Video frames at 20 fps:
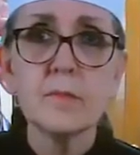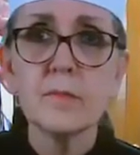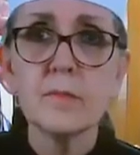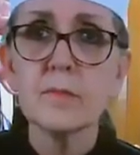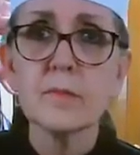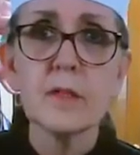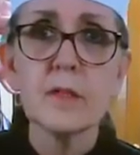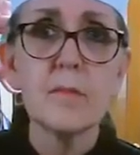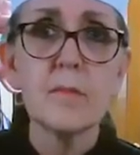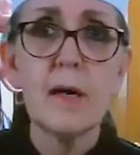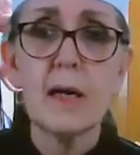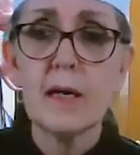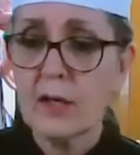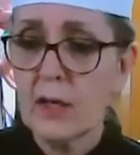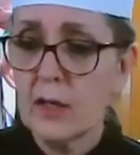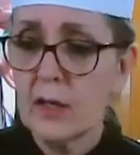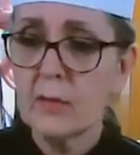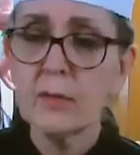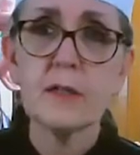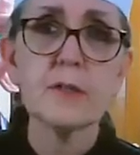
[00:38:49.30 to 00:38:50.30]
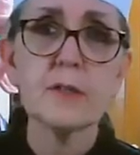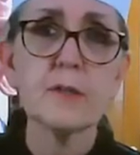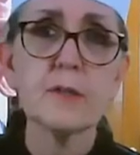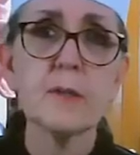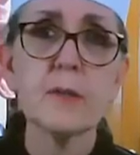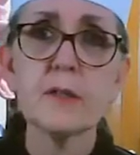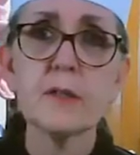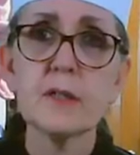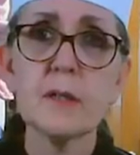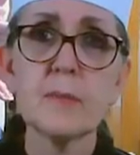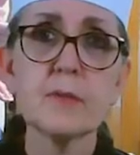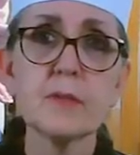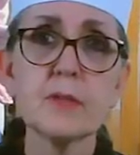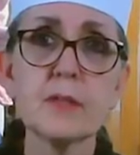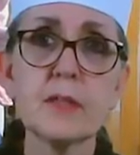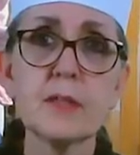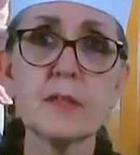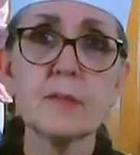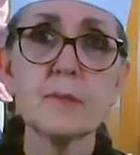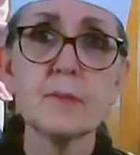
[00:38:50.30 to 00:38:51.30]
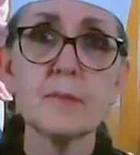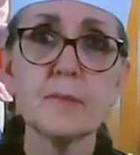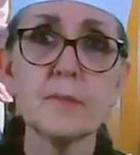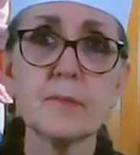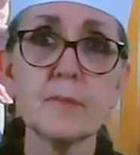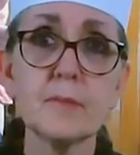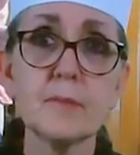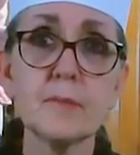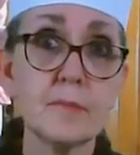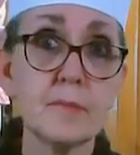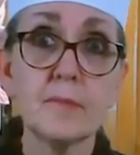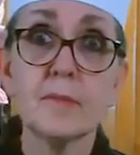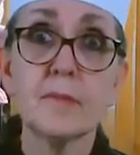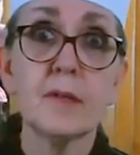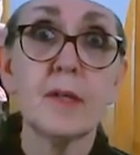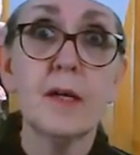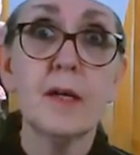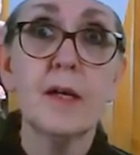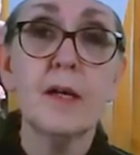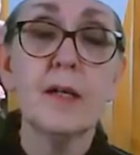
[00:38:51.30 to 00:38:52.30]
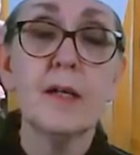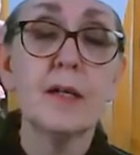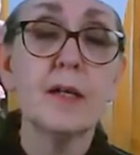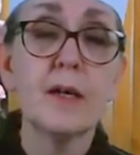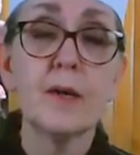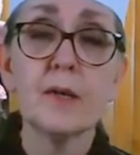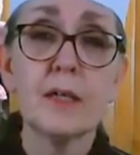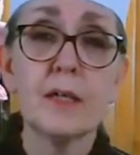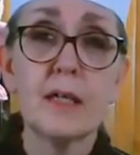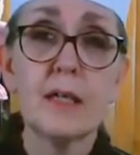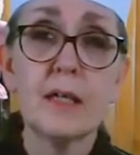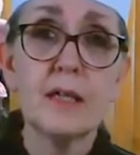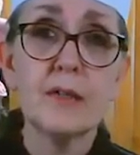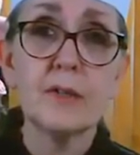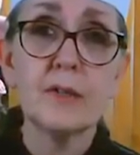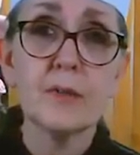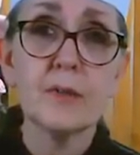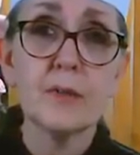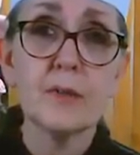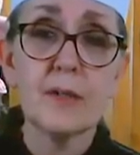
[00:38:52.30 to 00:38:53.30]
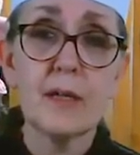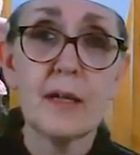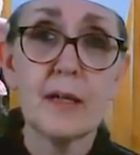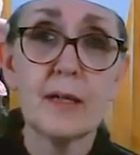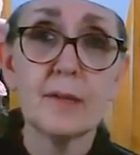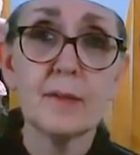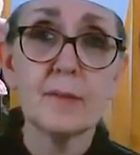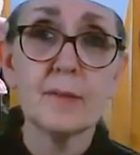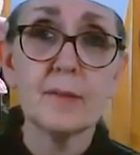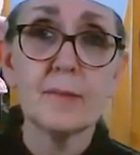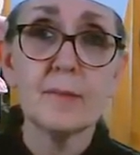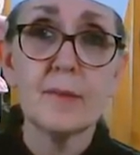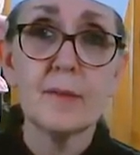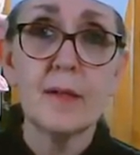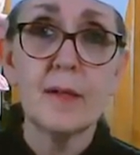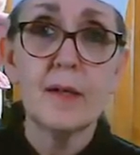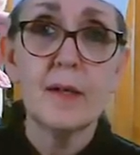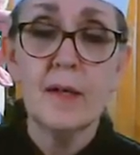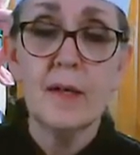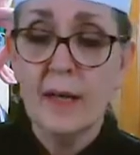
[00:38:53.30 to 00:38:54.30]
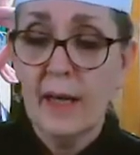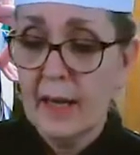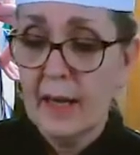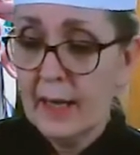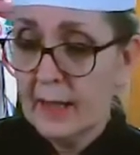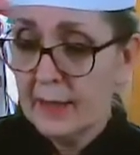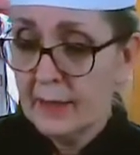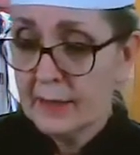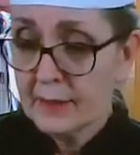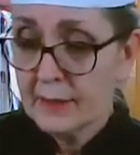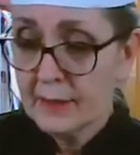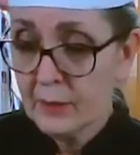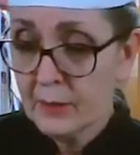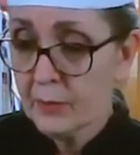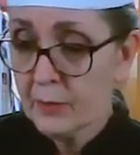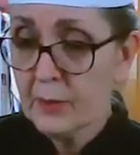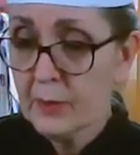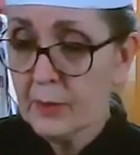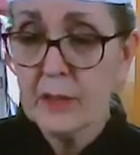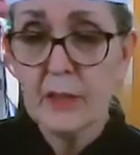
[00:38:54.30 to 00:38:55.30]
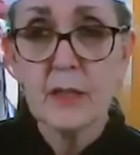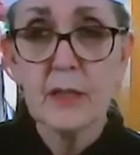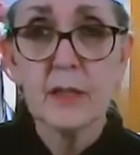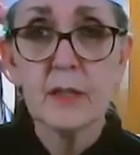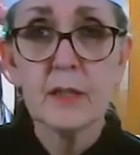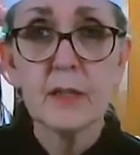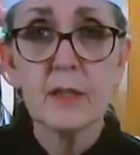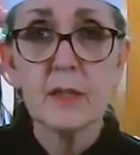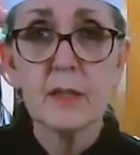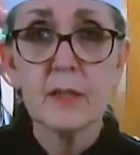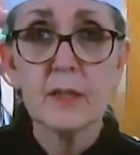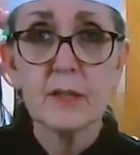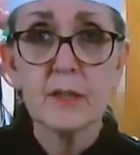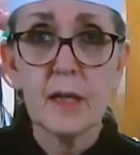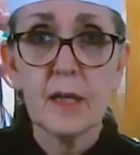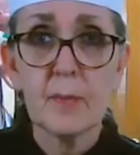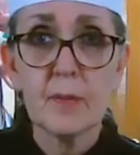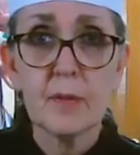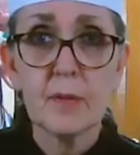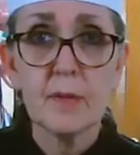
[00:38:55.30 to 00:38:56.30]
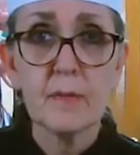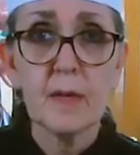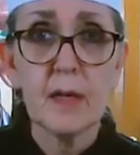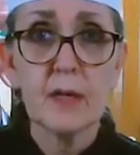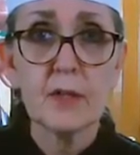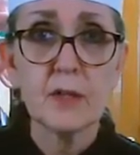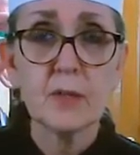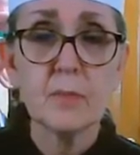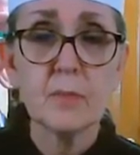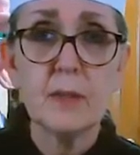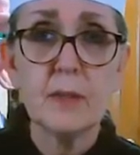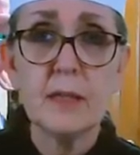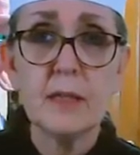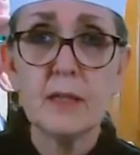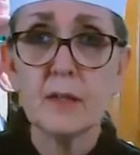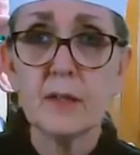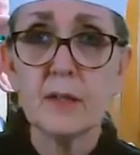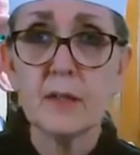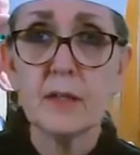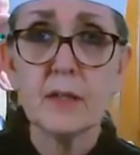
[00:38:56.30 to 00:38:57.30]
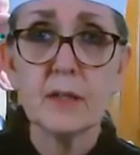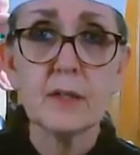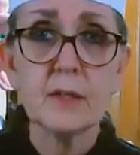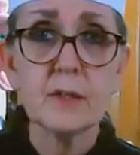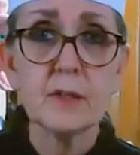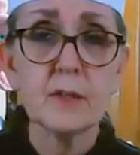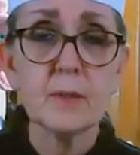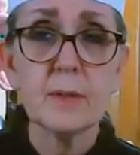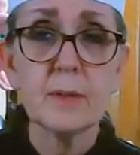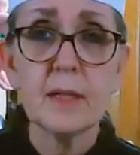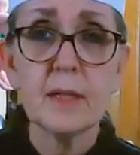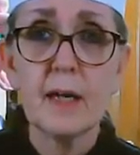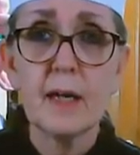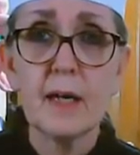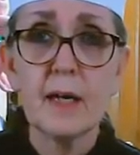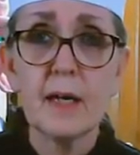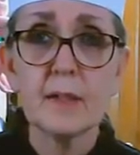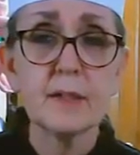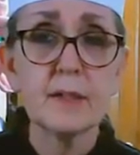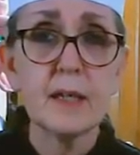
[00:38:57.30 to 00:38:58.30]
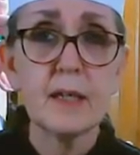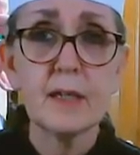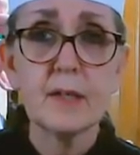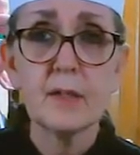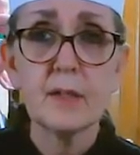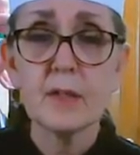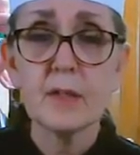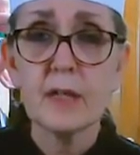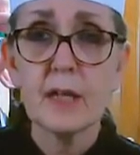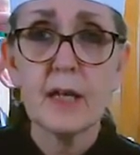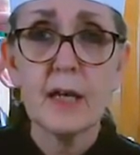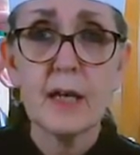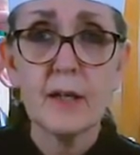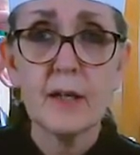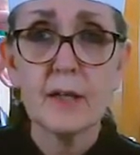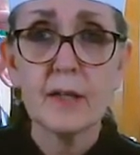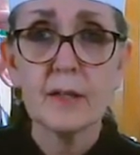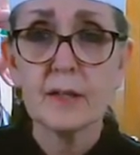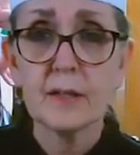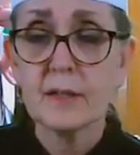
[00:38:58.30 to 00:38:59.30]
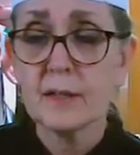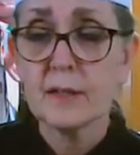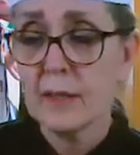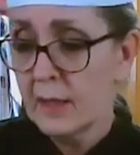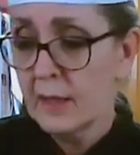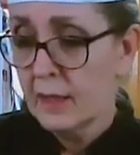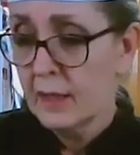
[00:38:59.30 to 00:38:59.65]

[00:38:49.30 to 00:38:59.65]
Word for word: Come back home, guess what? Supper's done. It don't get any easier than that. And it's a really good supper. You've got your meat, your onions, your potatoes, and your carrots.